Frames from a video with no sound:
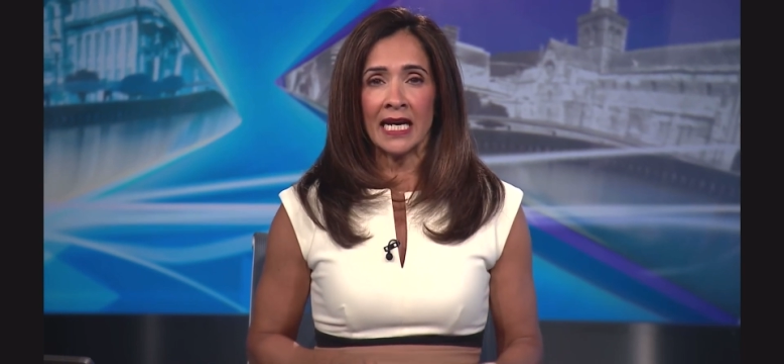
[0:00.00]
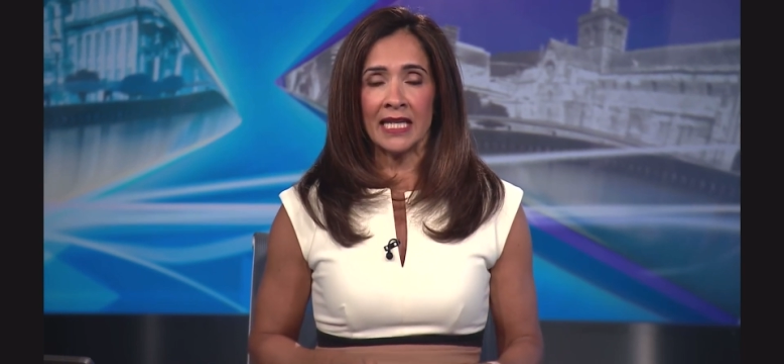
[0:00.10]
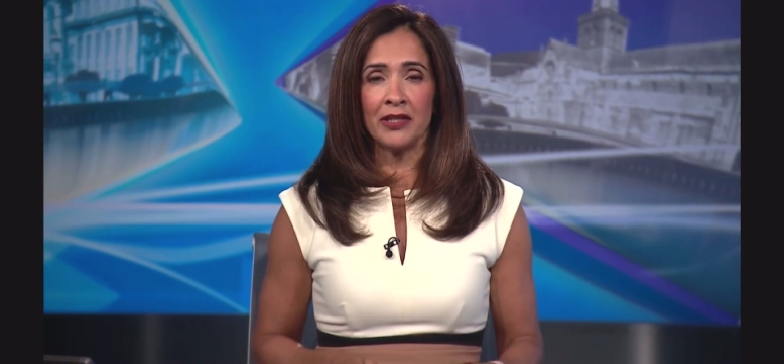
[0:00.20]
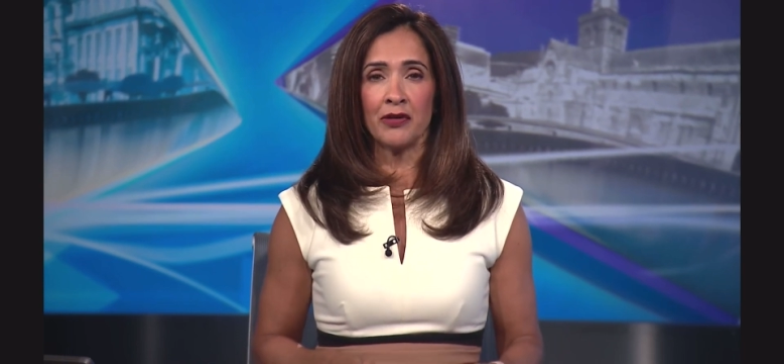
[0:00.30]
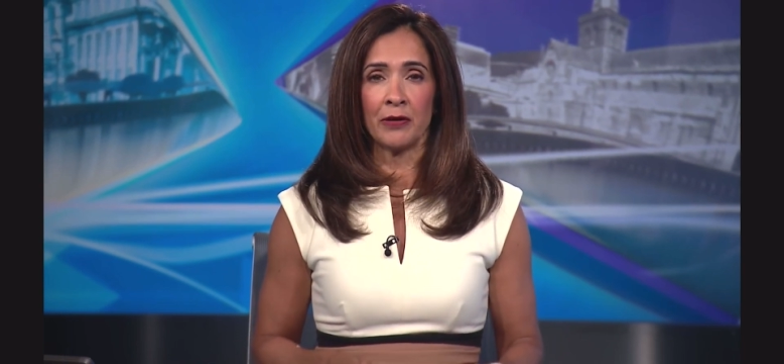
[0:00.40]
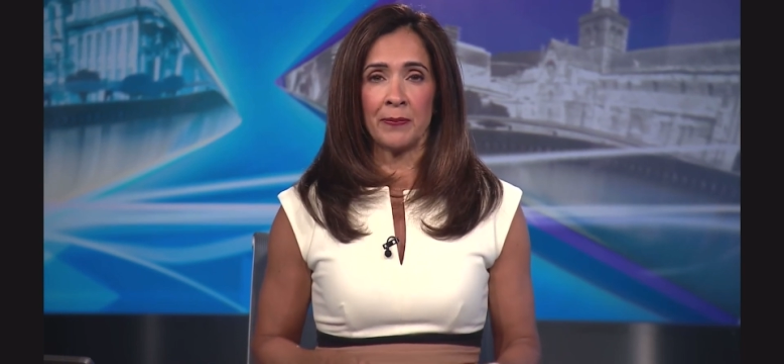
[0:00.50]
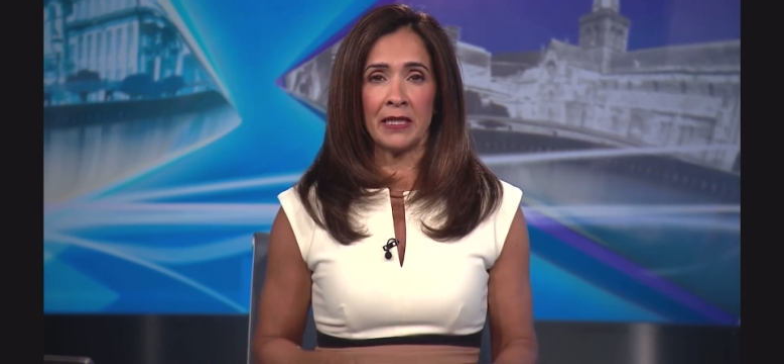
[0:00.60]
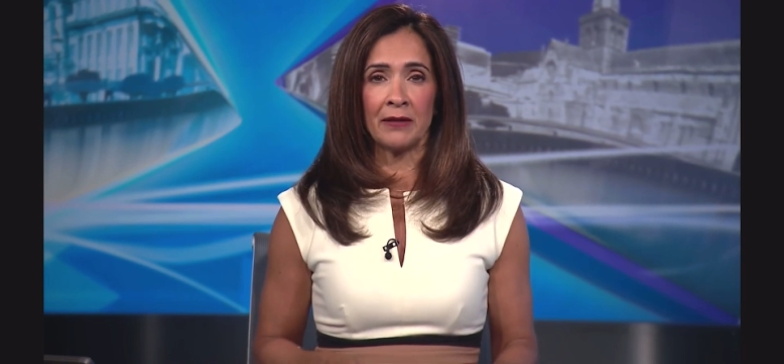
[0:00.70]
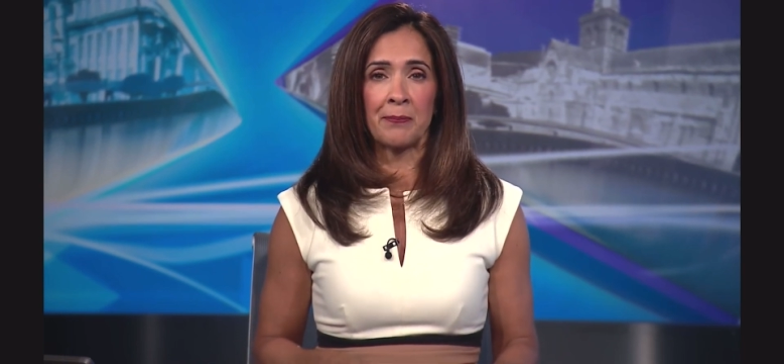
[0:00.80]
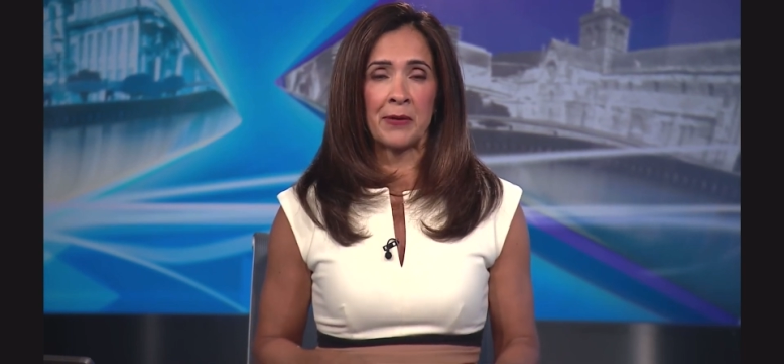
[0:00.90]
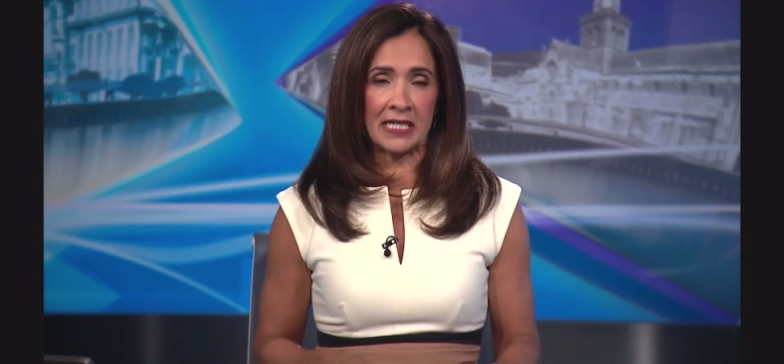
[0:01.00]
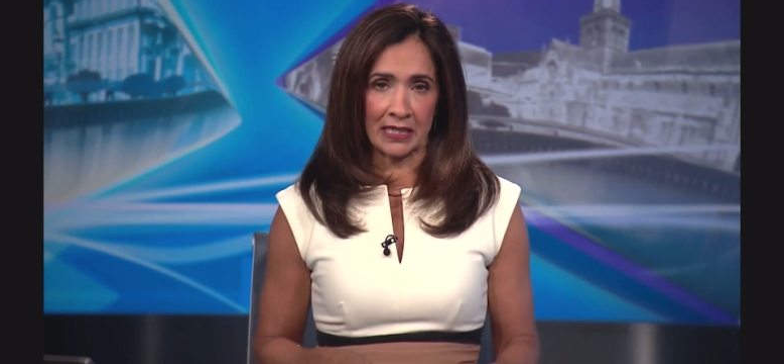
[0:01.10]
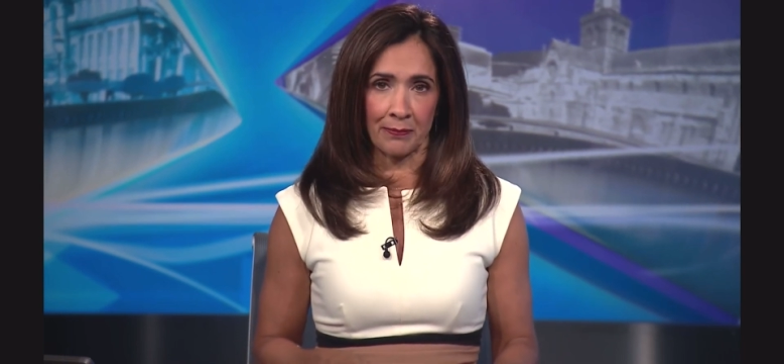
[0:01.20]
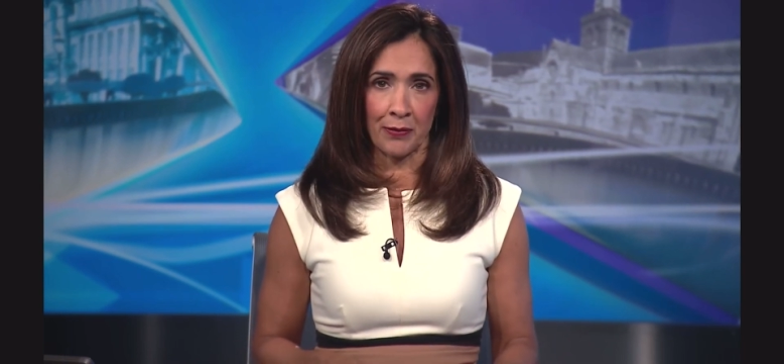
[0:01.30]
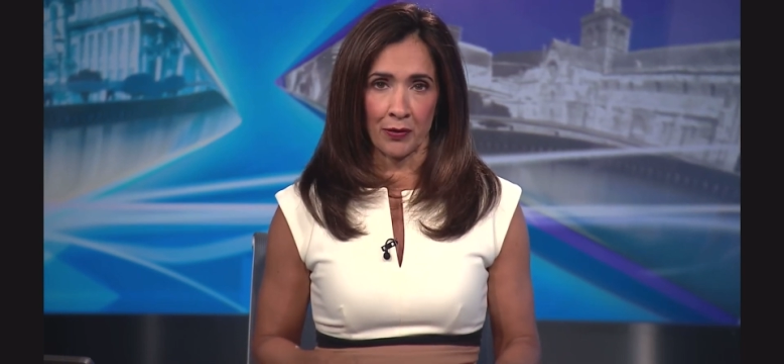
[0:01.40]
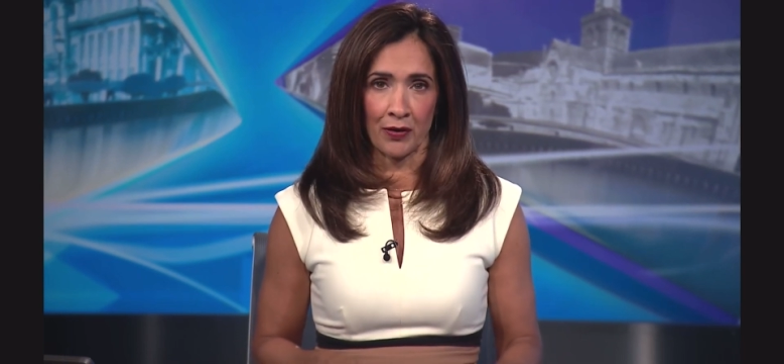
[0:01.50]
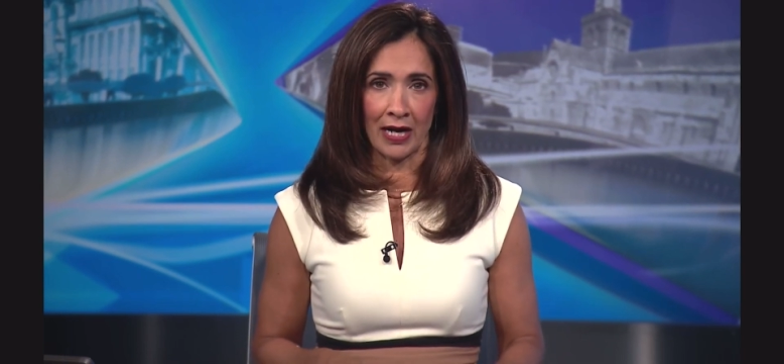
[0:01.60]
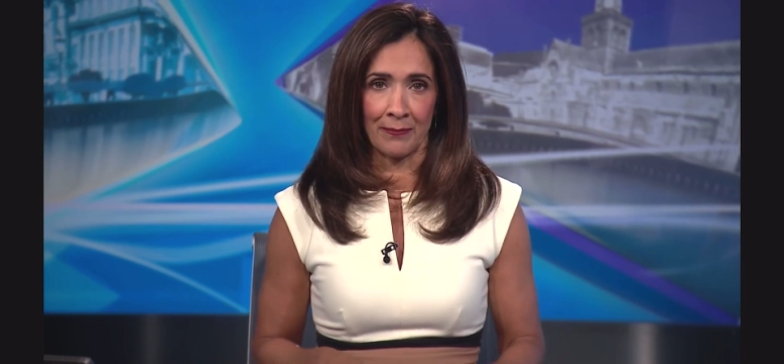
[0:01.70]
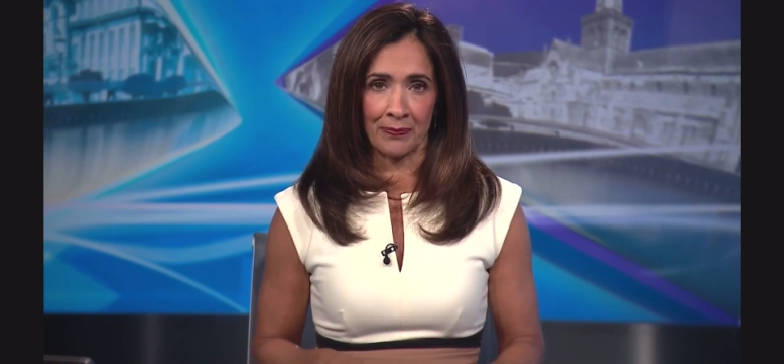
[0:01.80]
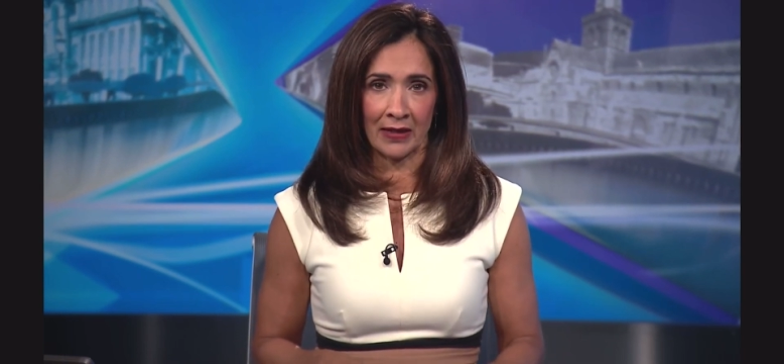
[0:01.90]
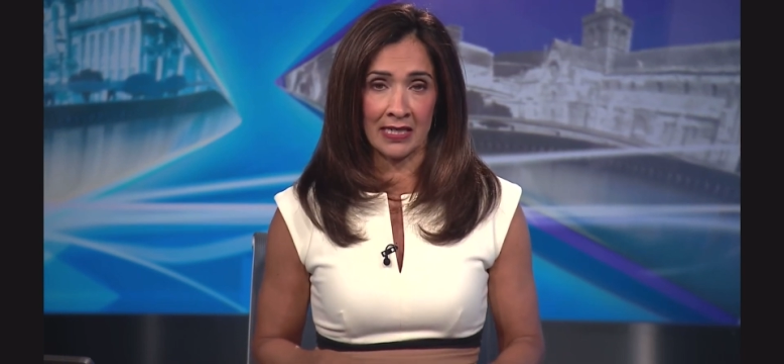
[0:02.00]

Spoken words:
in the European breeding programme.